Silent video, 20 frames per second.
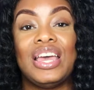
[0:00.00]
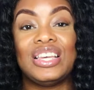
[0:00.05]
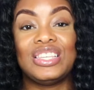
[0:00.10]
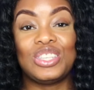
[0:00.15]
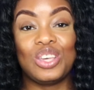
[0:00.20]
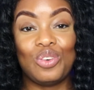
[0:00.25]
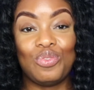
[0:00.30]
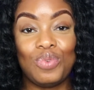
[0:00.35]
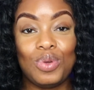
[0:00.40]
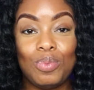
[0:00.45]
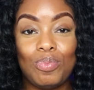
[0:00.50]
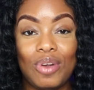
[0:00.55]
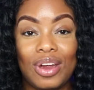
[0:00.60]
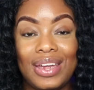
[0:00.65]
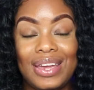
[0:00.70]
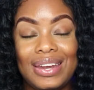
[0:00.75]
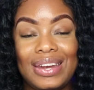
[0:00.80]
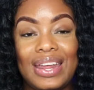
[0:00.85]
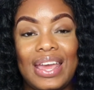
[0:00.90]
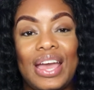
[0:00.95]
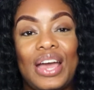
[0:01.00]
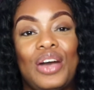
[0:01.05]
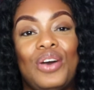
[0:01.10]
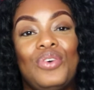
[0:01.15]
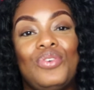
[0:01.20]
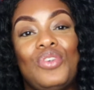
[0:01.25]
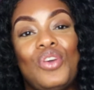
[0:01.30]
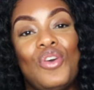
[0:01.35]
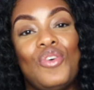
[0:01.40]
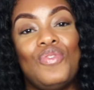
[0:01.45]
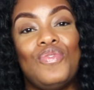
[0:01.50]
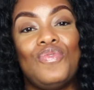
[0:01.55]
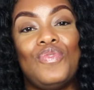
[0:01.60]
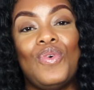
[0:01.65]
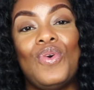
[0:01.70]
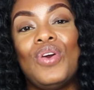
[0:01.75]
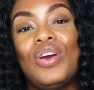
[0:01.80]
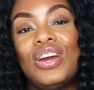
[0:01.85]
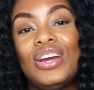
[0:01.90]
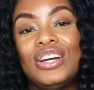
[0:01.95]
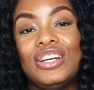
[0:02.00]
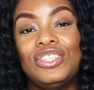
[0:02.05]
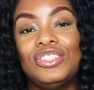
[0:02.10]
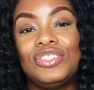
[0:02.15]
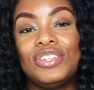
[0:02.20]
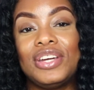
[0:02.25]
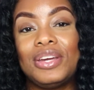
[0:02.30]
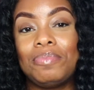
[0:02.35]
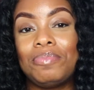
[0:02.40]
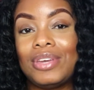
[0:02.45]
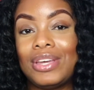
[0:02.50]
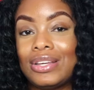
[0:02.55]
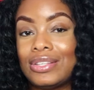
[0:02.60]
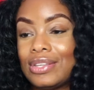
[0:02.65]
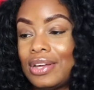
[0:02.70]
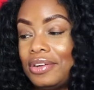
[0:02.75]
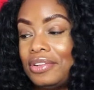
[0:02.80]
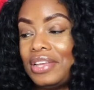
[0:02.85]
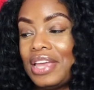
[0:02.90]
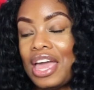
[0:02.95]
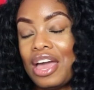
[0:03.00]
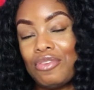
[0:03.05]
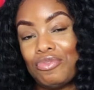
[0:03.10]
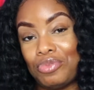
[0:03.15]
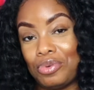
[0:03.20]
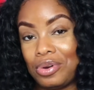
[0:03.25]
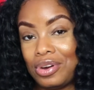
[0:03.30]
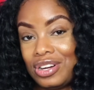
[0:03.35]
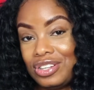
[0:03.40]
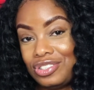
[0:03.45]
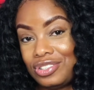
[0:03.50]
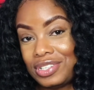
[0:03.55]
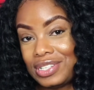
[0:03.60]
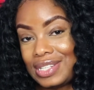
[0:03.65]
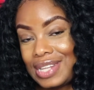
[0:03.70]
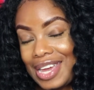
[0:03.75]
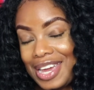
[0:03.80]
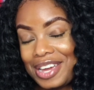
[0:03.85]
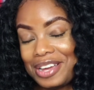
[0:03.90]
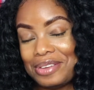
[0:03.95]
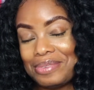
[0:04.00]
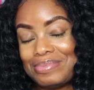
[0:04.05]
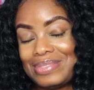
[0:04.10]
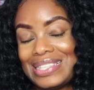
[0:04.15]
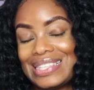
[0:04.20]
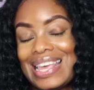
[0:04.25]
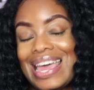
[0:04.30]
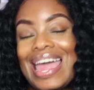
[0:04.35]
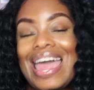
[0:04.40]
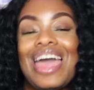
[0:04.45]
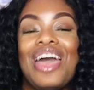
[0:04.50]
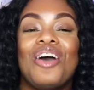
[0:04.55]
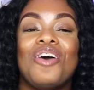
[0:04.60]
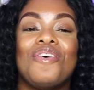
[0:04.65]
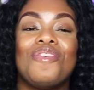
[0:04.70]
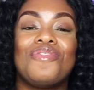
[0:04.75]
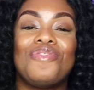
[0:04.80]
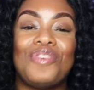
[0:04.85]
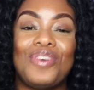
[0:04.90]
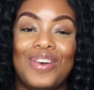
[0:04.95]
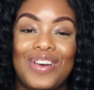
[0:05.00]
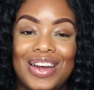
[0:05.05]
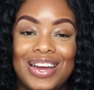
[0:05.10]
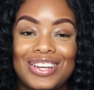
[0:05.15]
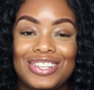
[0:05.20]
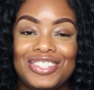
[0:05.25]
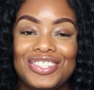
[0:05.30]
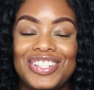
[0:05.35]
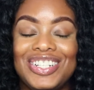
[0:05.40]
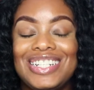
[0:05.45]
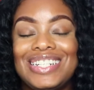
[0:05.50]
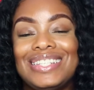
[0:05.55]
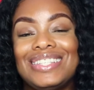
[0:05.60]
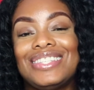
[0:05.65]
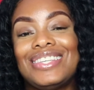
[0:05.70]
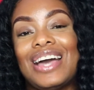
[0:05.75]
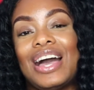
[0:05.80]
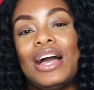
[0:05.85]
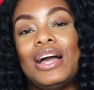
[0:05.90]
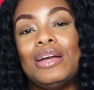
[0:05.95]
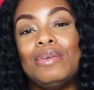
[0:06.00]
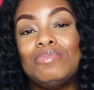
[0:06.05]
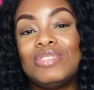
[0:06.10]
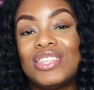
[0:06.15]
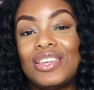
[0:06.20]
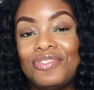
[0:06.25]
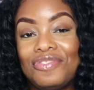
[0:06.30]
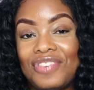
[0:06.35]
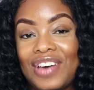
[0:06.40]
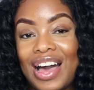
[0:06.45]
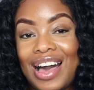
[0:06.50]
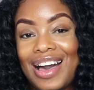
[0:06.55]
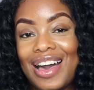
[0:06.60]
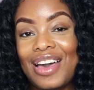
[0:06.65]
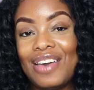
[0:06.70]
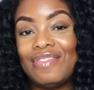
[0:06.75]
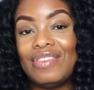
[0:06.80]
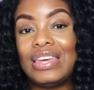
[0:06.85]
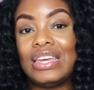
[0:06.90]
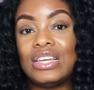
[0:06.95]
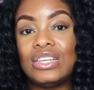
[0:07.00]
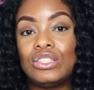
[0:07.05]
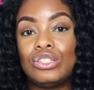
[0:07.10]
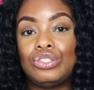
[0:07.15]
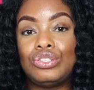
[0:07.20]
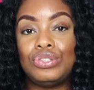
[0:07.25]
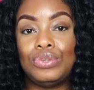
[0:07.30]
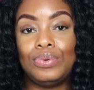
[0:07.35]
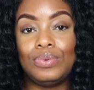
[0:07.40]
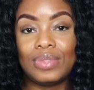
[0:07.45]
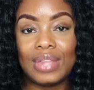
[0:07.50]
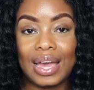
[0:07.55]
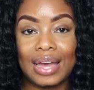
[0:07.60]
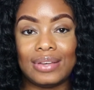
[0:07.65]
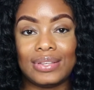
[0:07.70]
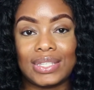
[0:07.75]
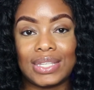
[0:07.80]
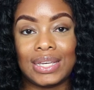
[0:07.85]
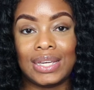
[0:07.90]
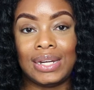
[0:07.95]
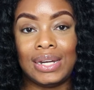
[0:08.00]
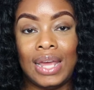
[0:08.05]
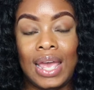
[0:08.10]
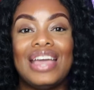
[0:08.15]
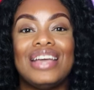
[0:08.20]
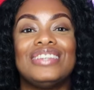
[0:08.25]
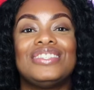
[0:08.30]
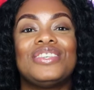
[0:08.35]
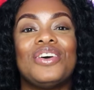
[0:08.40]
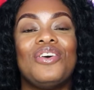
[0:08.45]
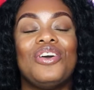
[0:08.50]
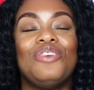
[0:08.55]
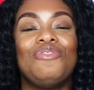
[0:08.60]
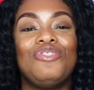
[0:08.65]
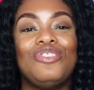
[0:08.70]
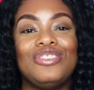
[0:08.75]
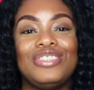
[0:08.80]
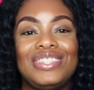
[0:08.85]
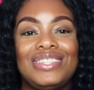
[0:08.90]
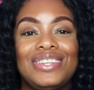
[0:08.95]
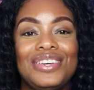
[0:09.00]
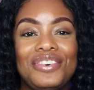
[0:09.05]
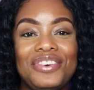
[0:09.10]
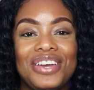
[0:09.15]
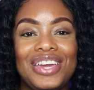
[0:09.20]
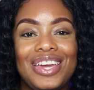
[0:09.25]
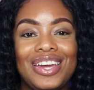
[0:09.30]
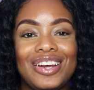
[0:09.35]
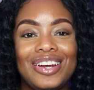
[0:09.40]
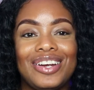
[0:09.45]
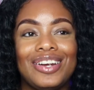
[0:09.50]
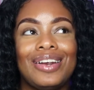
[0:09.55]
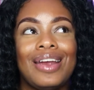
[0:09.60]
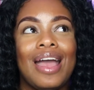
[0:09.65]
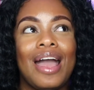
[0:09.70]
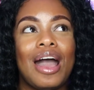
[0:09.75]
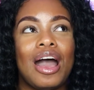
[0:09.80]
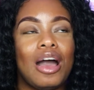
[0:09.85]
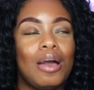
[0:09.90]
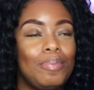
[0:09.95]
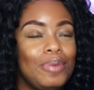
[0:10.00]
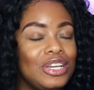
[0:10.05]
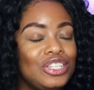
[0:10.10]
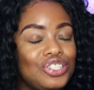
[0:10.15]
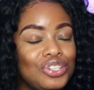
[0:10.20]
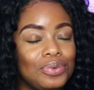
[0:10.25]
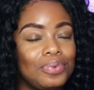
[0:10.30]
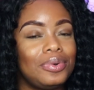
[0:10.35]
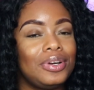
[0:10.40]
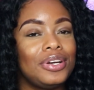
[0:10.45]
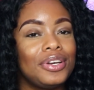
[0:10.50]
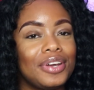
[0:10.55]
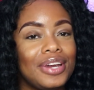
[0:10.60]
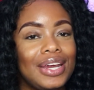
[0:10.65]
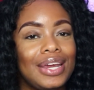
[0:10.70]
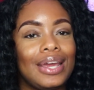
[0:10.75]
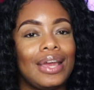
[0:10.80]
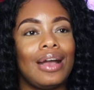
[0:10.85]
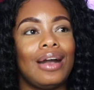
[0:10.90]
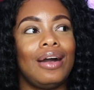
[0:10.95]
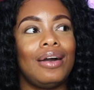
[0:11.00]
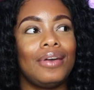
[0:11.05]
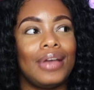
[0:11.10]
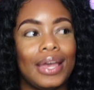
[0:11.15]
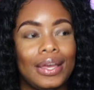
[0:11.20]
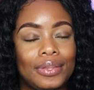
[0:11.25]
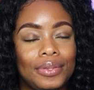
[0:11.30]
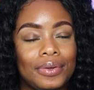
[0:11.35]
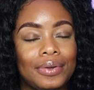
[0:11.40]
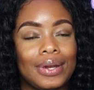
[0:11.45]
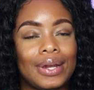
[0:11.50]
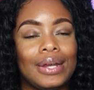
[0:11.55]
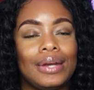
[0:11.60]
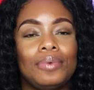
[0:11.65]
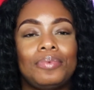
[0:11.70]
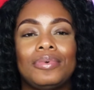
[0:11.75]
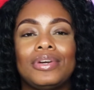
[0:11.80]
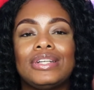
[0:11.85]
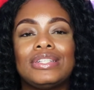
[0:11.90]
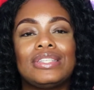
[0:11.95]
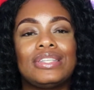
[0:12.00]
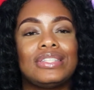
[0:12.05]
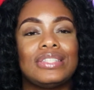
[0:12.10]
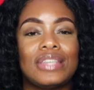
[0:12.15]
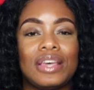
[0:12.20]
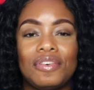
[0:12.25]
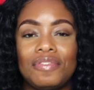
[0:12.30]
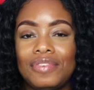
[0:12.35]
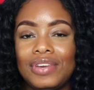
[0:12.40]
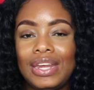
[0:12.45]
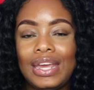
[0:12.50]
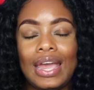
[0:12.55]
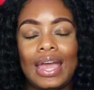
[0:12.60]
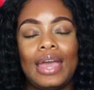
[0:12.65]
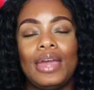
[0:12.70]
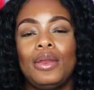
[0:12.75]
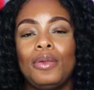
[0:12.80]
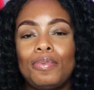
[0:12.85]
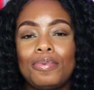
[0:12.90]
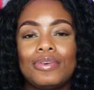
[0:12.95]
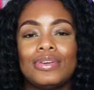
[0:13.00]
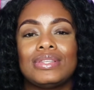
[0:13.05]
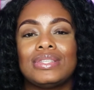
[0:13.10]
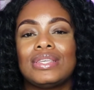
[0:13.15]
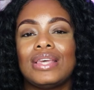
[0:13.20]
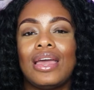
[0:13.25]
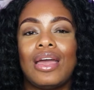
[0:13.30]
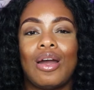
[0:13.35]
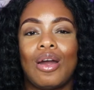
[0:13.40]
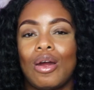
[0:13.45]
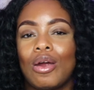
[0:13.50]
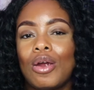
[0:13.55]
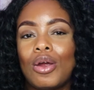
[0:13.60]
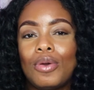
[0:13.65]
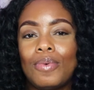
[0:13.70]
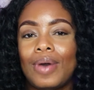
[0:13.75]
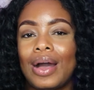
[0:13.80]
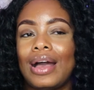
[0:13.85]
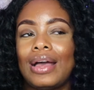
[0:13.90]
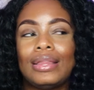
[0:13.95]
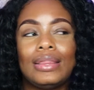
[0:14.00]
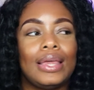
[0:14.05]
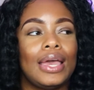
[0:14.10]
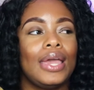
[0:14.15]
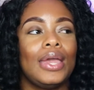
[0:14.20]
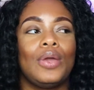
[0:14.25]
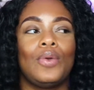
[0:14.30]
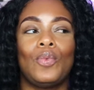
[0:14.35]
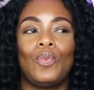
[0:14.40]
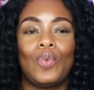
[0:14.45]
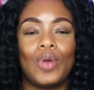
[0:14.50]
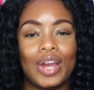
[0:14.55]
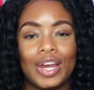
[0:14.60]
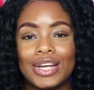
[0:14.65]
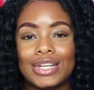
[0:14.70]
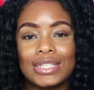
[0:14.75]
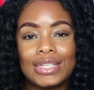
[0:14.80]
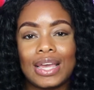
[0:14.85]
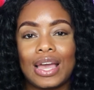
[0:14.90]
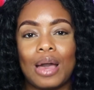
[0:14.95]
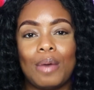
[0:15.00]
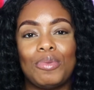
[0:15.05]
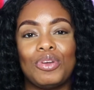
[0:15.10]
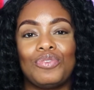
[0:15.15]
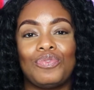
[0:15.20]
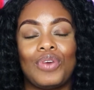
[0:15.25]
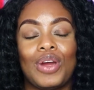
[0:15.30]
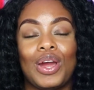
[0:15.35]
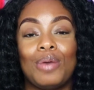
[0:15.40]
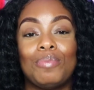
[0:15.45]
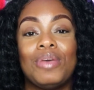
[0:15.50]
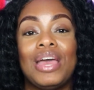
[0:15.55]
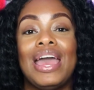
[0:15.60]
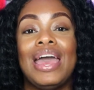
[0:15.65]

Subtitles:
So if we break it down, 400, because I only have 400 stamps, 400 times 5 is 2,000. So if you're still here, I bet you're wondering, okay, Lauren, where's the 70-80% ROI? Like, where is it coming from?